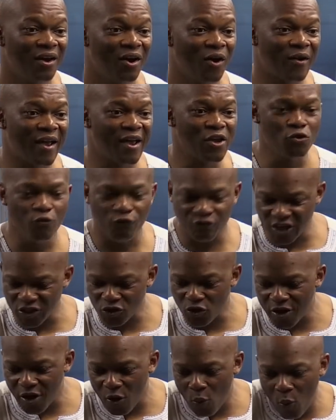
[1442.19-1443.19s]
Okay, you've
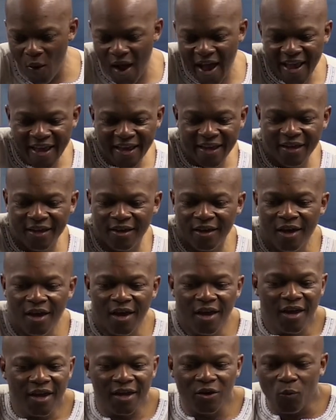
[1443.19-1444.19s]
just got a way
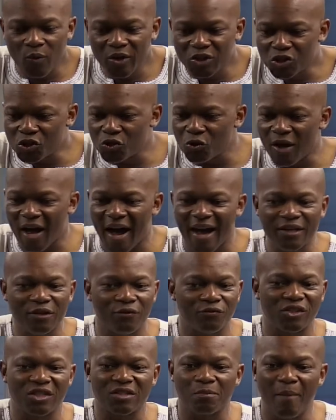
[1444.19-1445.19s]
in which you kind
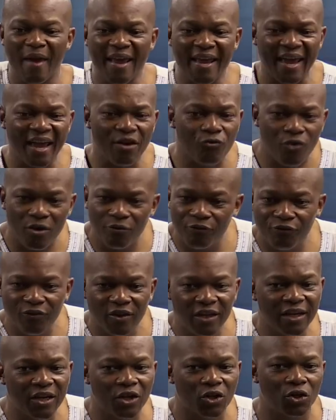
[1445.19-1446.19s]
of just make everyone
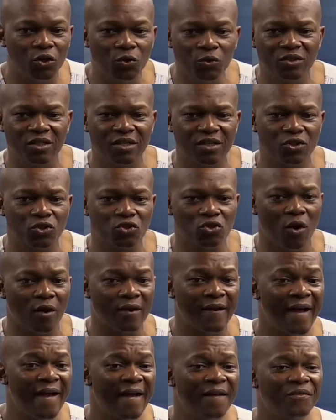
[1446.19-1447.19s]
feel included and so
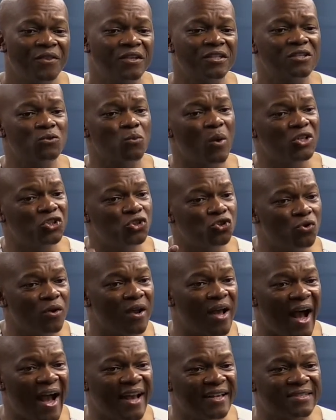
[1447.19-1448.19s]
on. This is what you
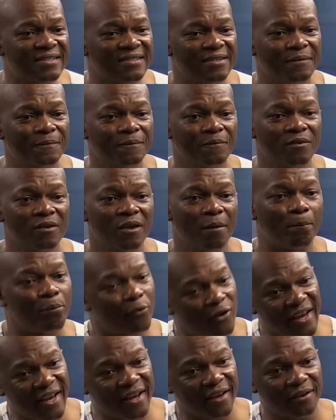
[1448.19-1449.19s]
guys
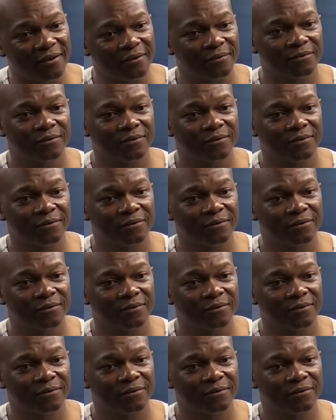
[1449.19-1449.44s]
bring.